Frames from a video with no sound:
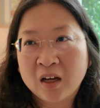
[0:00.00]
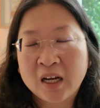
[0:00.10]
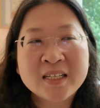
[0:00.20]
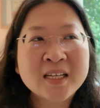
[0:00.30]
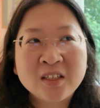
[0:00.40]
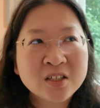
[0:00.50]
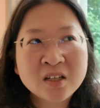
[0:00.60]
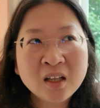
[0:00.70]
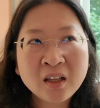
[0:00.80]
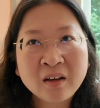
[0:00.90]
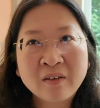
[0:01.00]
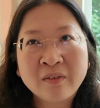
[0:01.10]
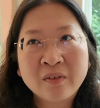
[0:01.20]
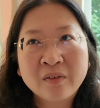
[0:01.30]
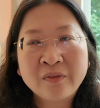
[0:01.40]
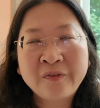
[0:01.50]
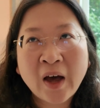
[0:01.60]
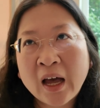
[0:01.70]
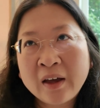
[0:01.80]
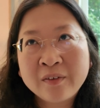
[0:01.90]
guys, I just got like
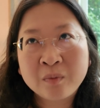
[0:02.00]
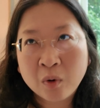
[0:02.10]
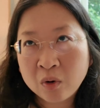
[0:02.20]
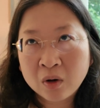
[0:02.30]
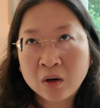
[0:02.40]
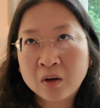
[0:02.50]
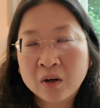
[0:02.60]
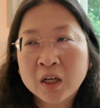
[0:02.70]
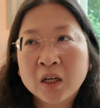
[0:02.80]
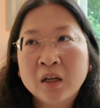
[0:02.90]
5 more